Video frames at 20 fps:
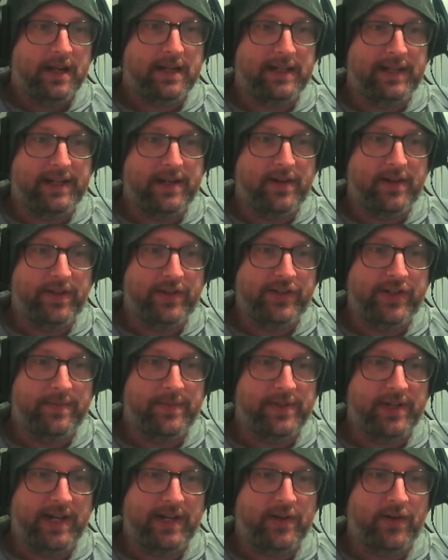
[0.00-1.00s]
Clicking on the
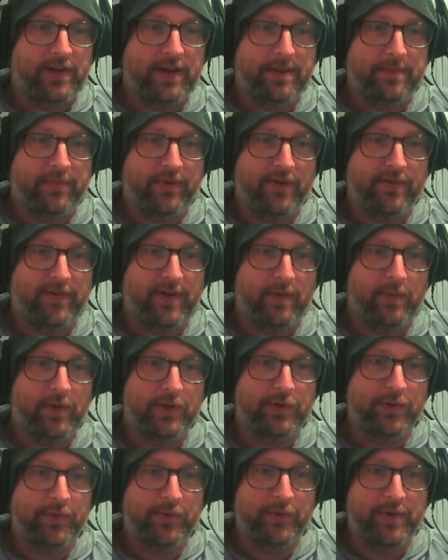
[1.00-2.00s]
gems icon on the profile
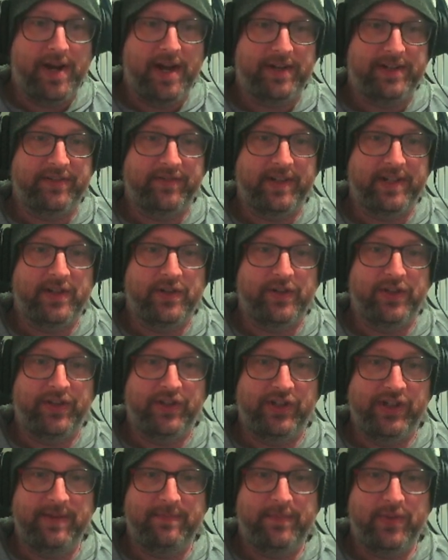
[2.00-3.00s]
widget will now direct you to
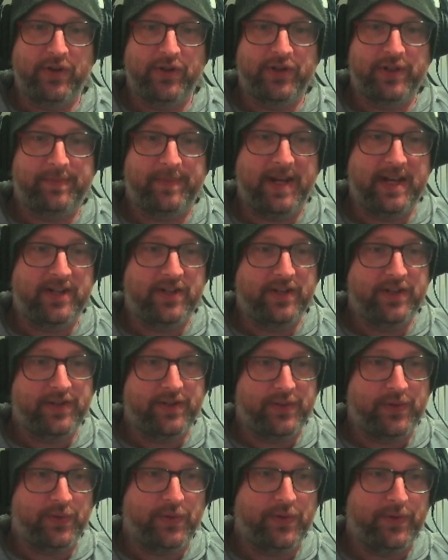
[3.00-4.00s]
the gem purchase page in the
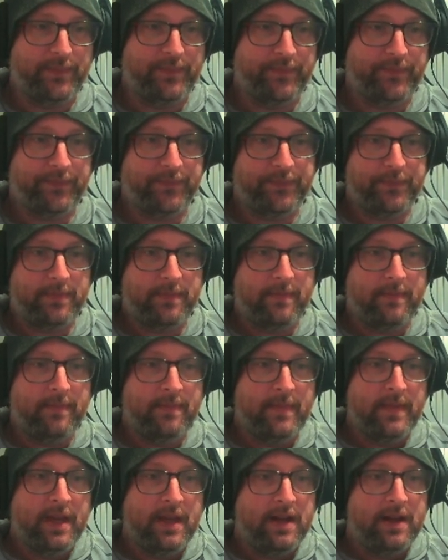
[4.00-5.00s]
store.
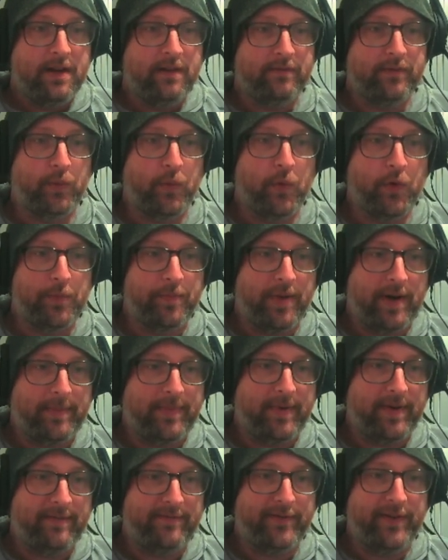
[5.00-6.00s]
Reward
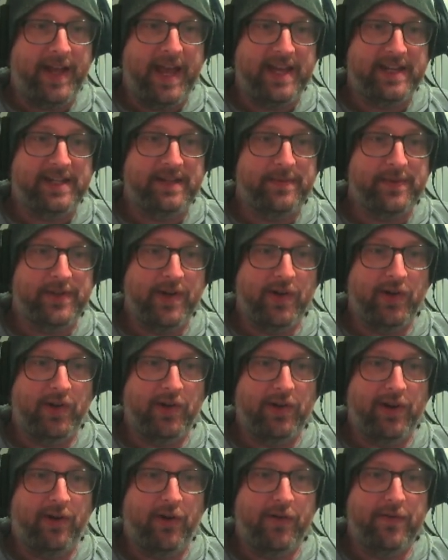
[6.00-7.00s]
pop-up for atoms no
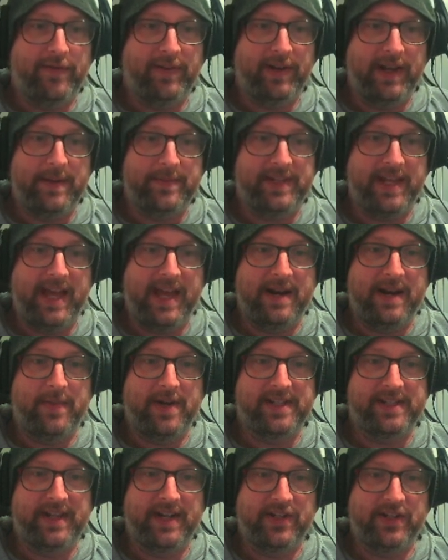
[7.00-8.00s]
longer overlaps the
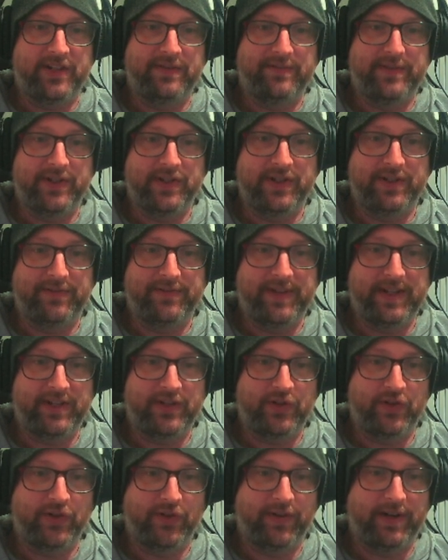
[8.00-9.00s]
atomization visual
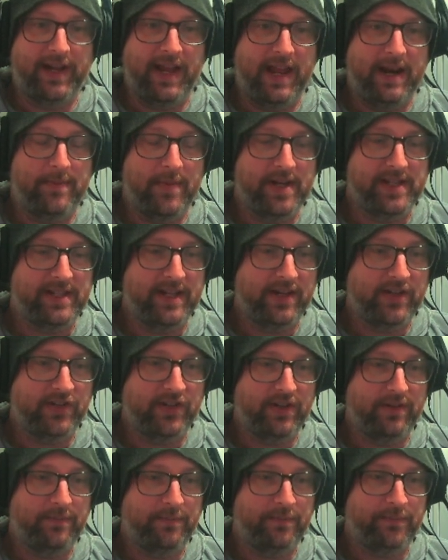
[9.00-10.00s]
effects during
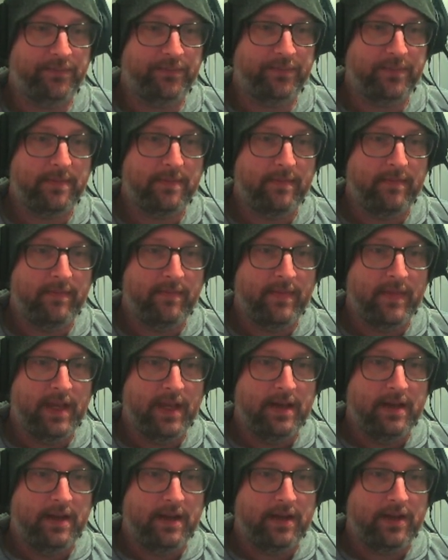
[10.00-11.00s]
atomization.
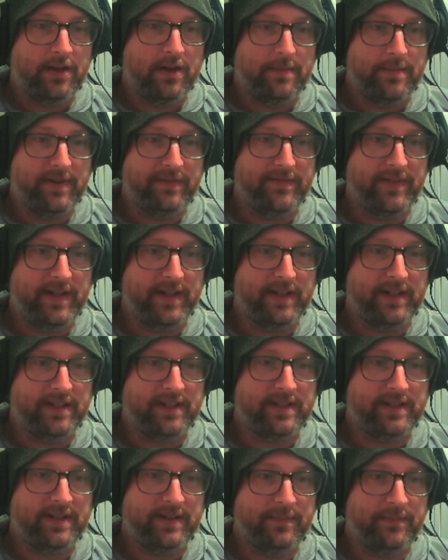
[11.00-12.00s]
Comic
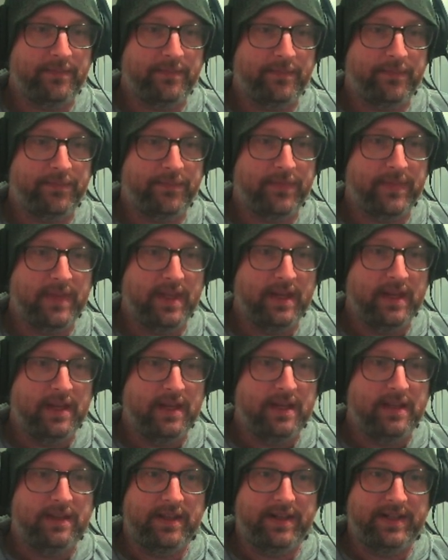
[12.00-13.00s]
fix.
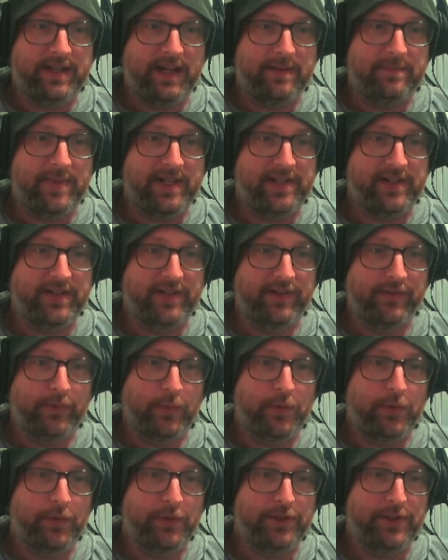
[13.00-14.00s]
The done button on the
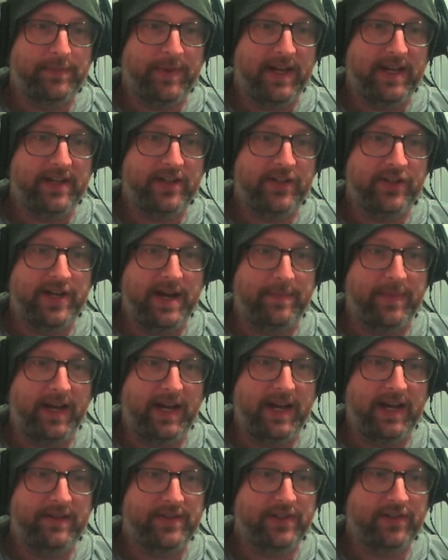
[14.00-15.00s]
rewards page now
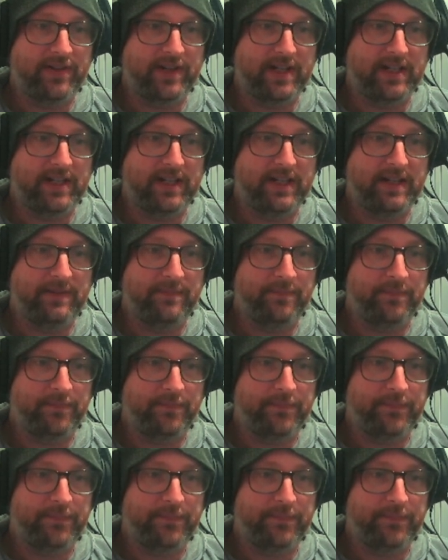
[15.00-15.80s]
behaves correctly.